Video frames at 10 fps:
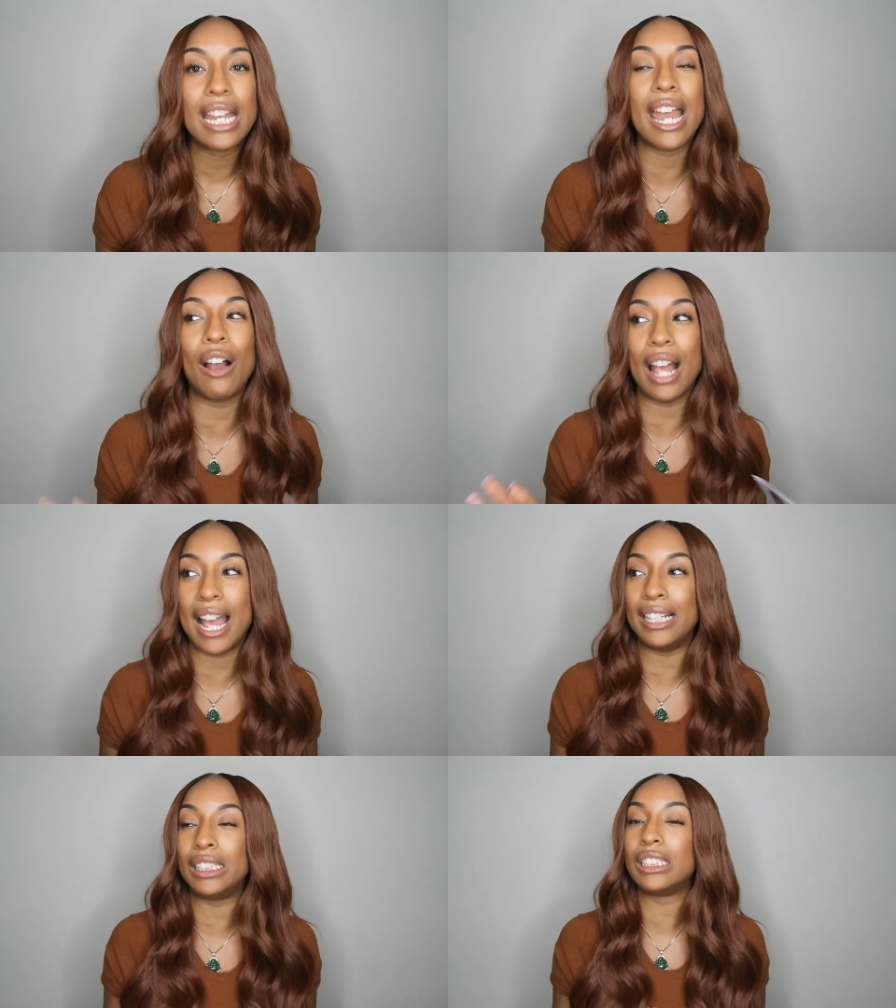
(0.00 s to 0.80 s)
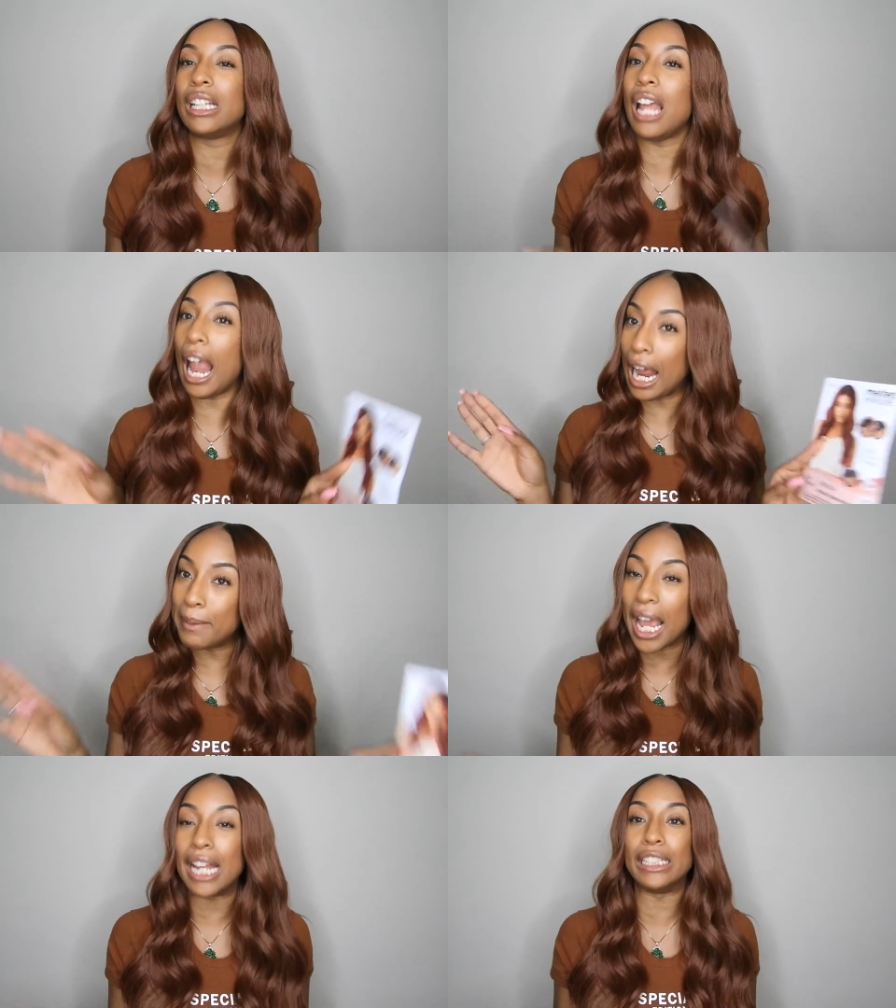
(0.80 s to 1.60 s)
Now, guys, I
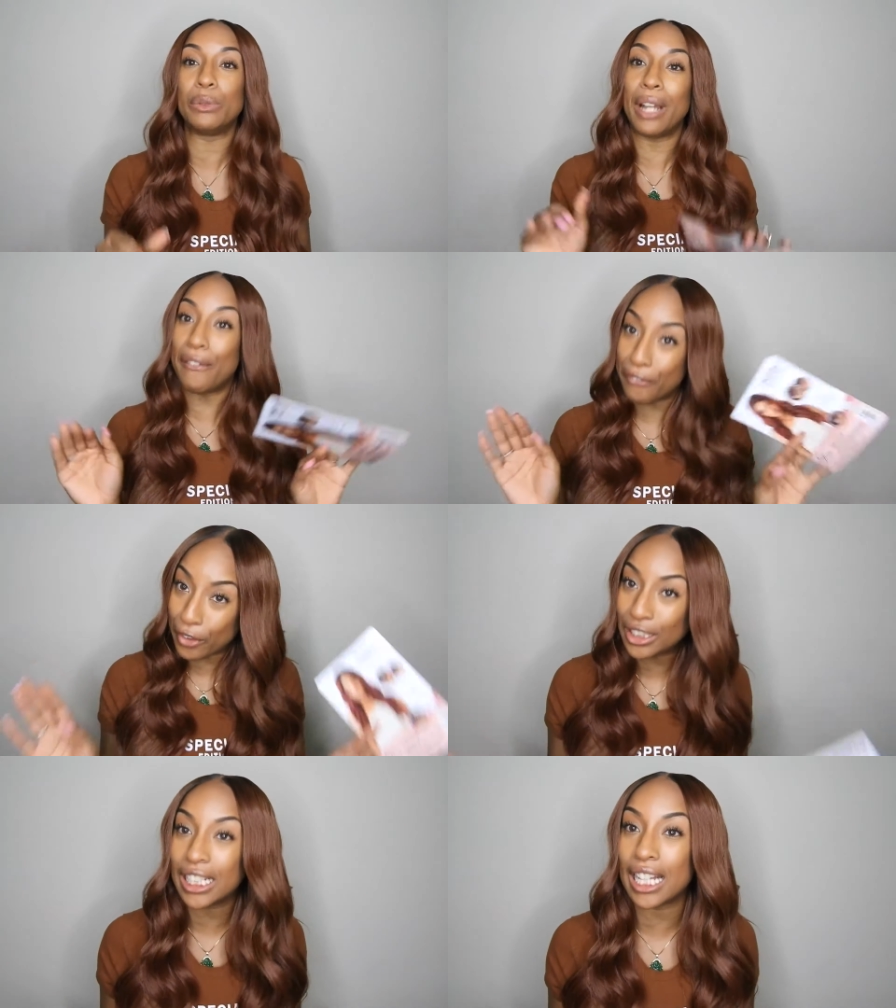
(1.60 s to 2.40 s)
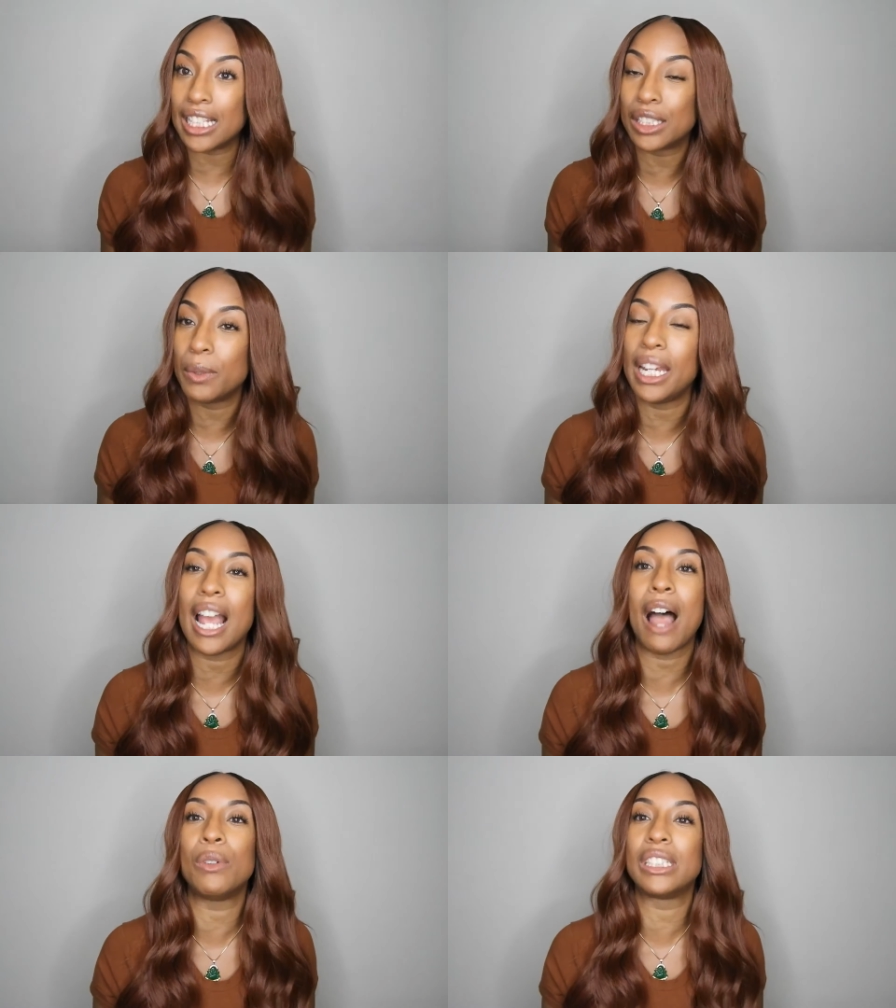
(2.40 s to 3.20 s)
gotta be honest. When I first got this
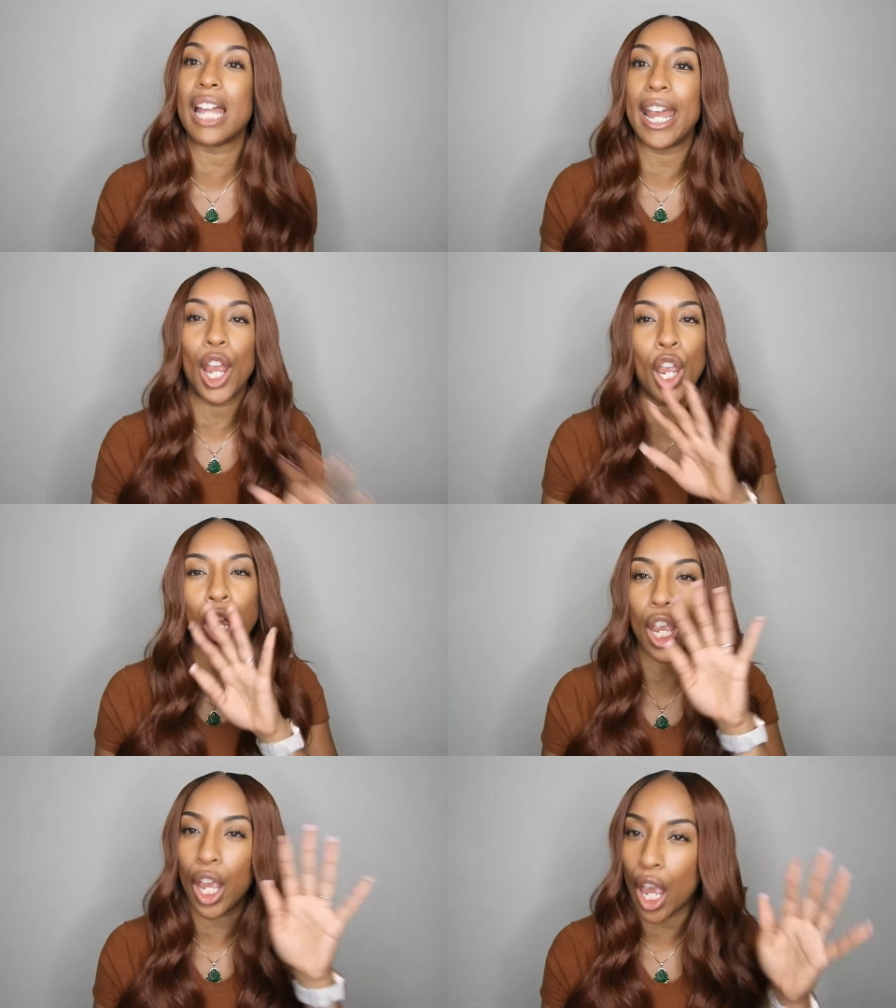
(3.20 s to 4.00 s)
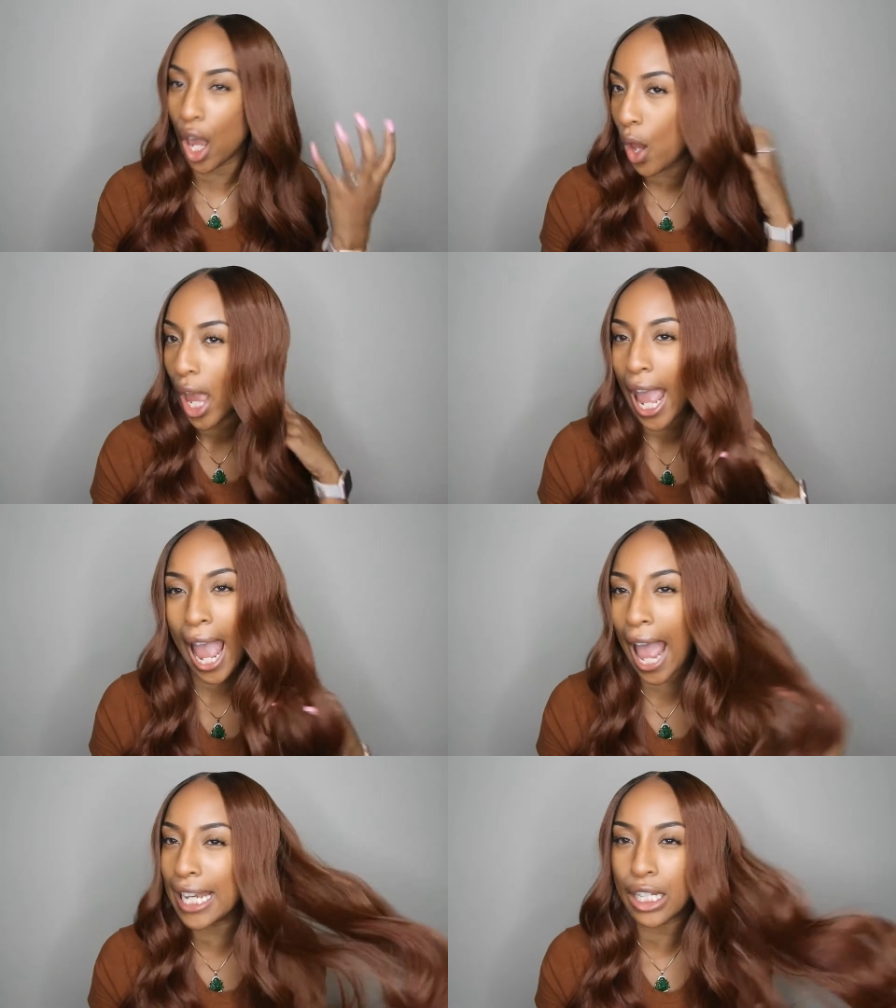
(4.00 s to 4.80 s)
wig, I was like, yeah,
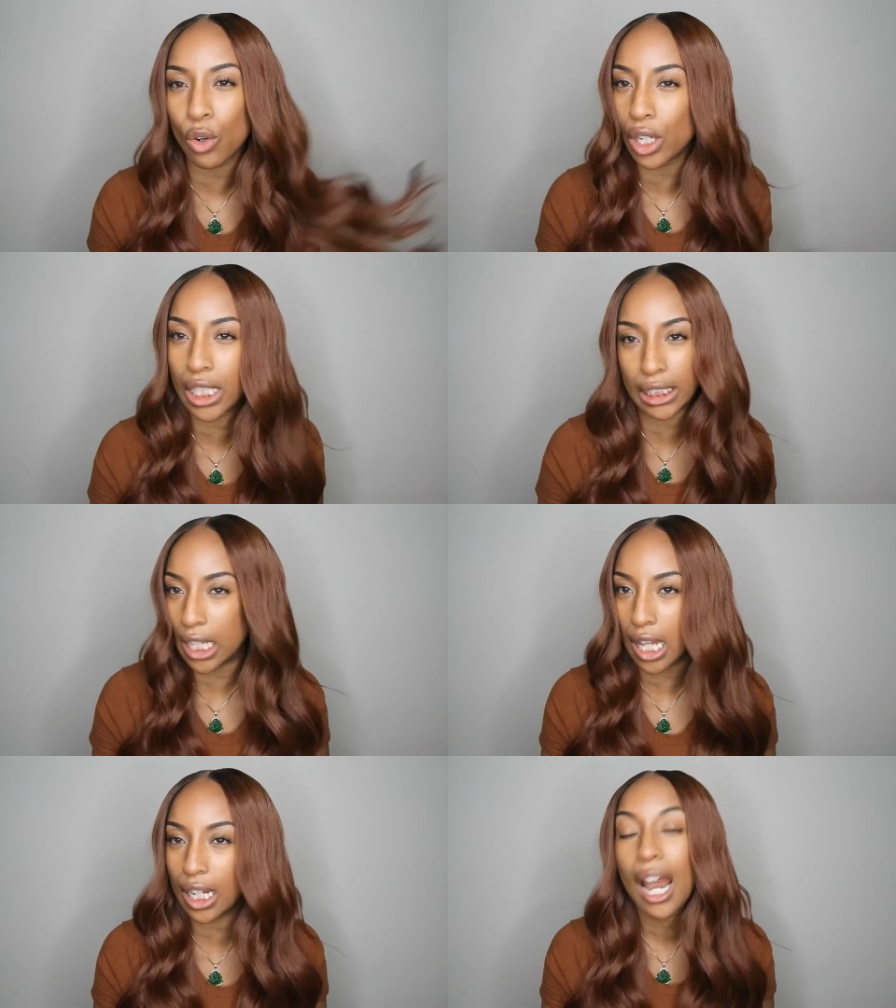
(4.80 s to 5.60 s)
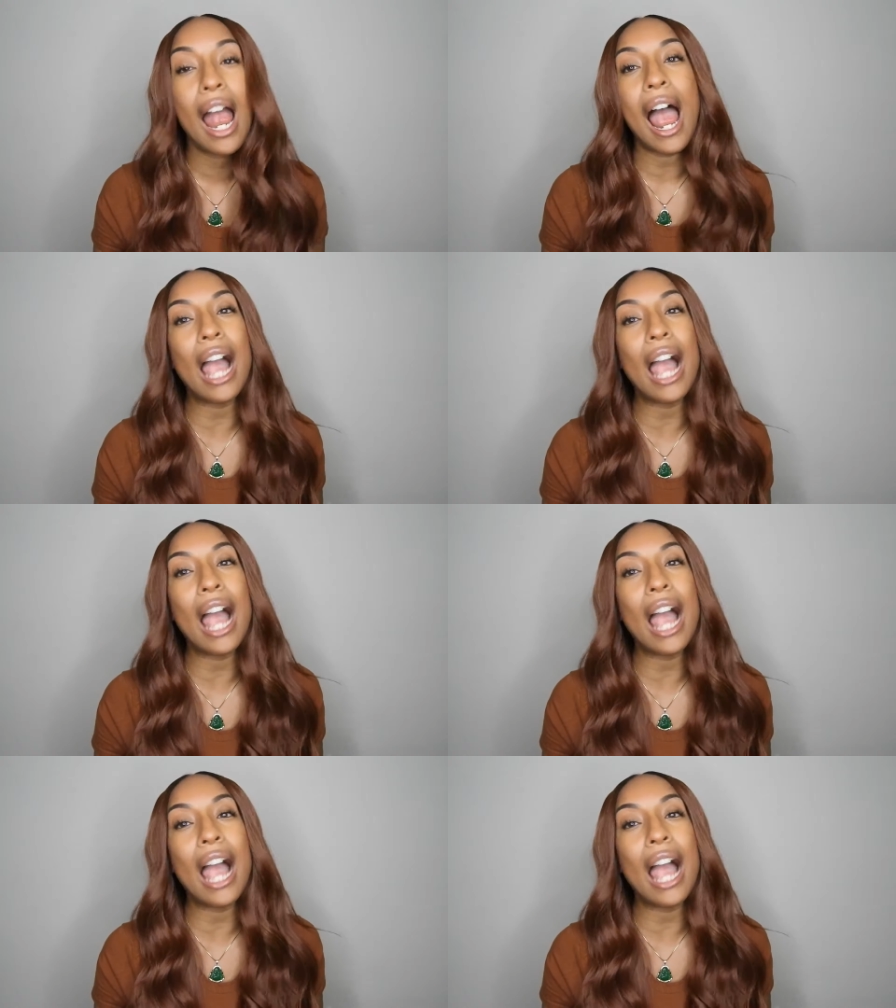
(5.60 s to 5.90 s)
I didn't order this color.